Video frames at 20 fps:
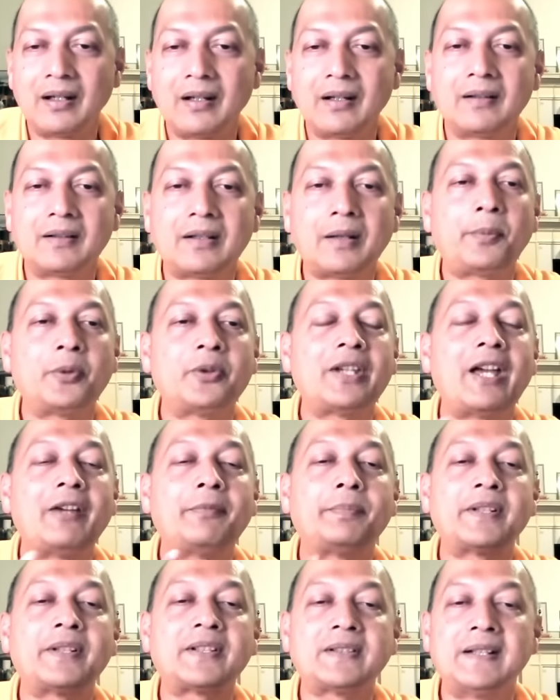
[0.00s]
Suppose I
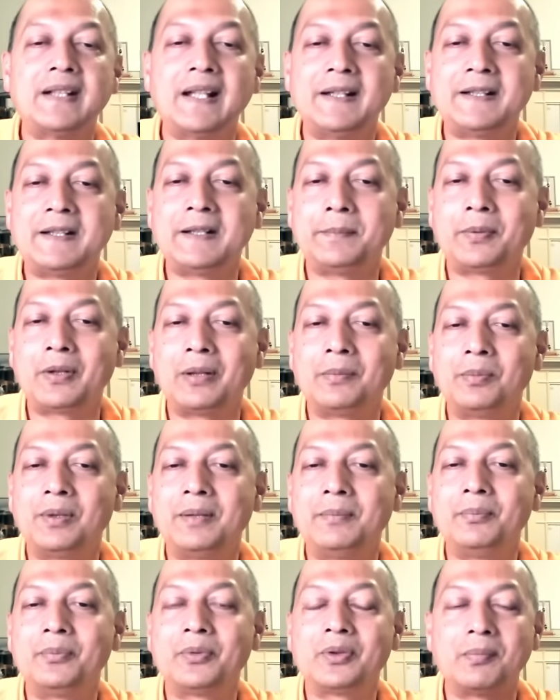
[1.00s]
have personality
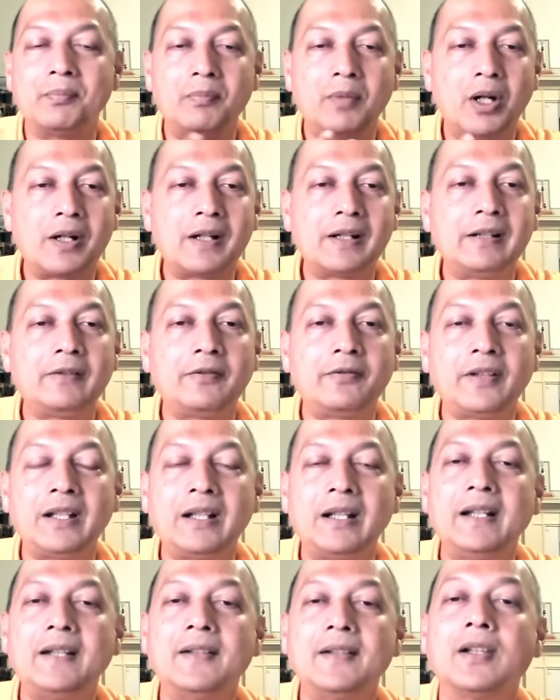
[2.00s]
problems, moral
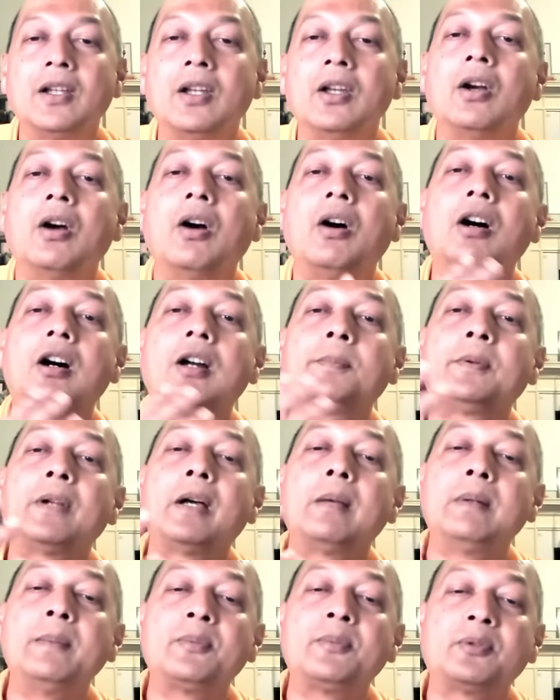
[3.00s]
failings, or
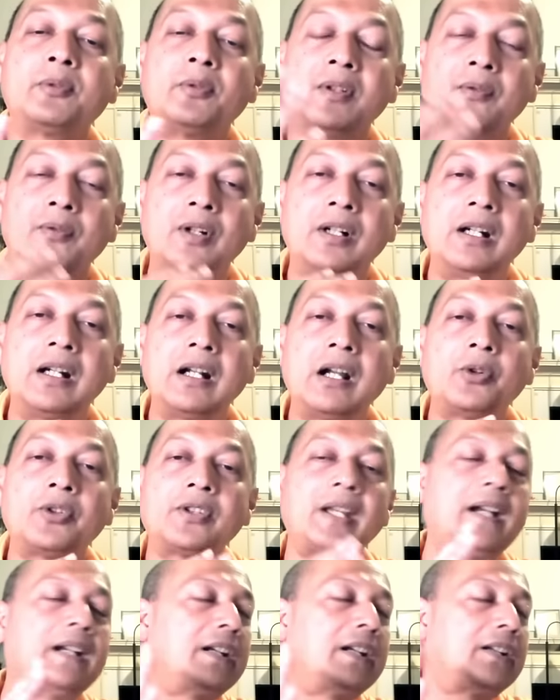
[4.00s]
problems from the world
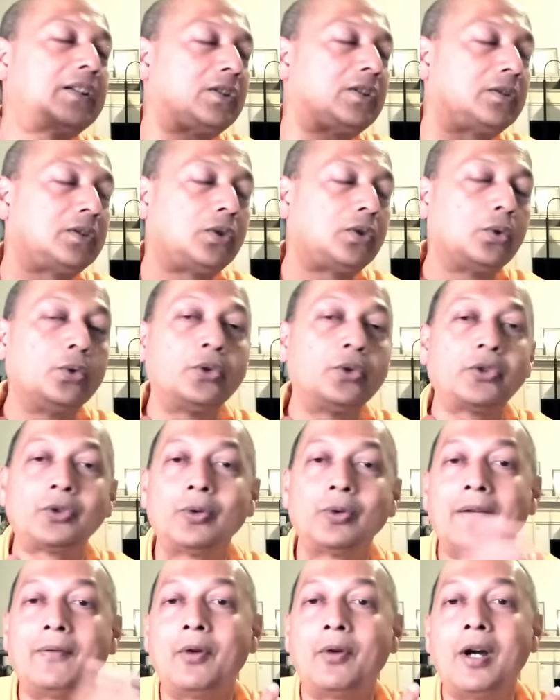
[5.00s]
outside. I choose
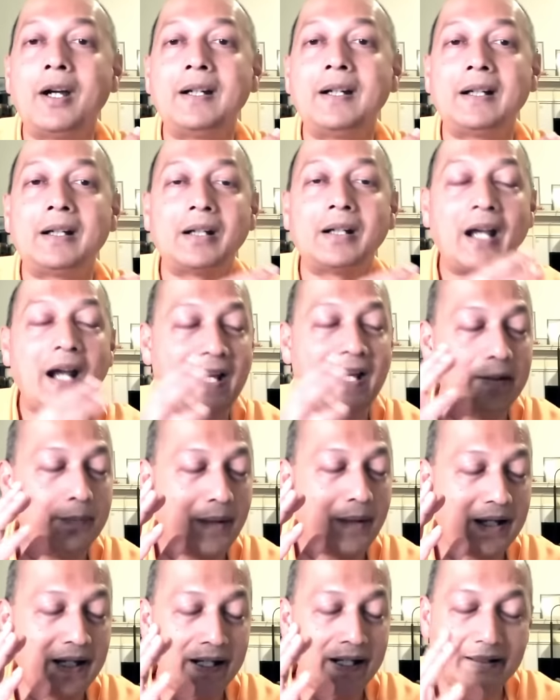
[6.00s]
to avoid it, hide
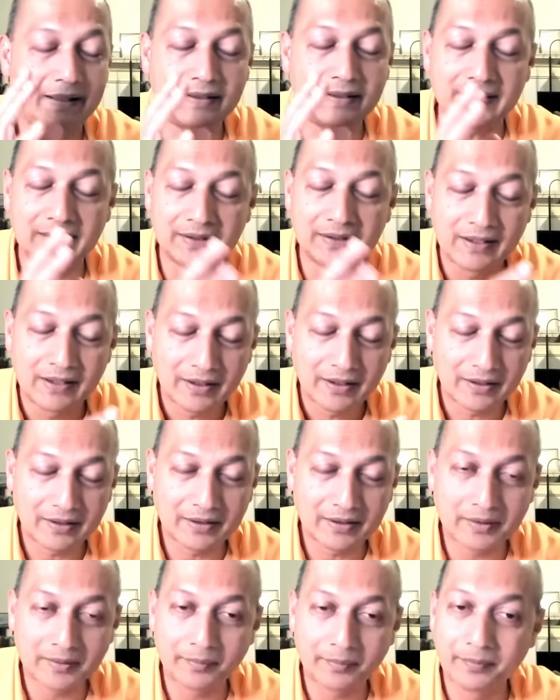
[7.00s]
my head in the
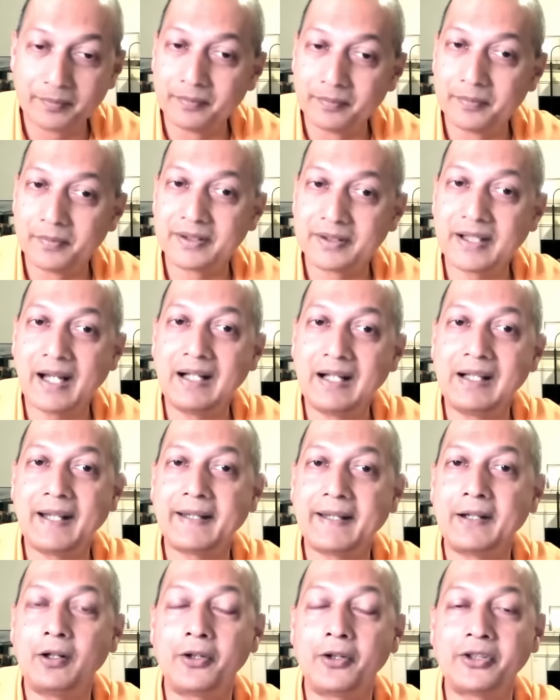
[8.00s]
sand
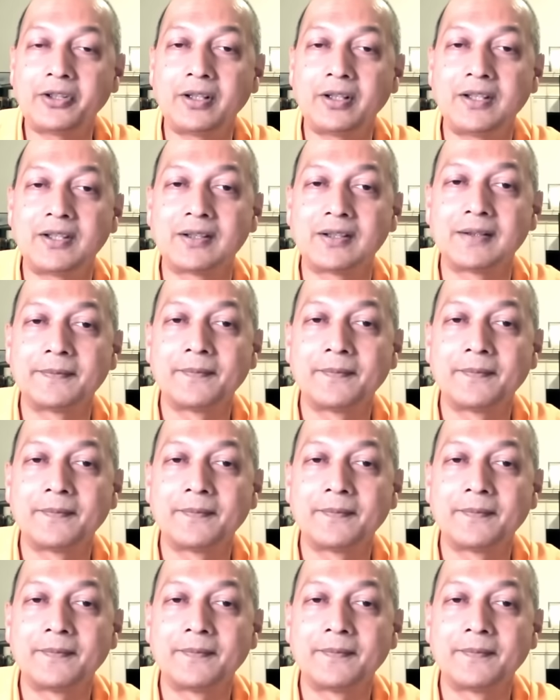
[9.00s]
like an ostrich,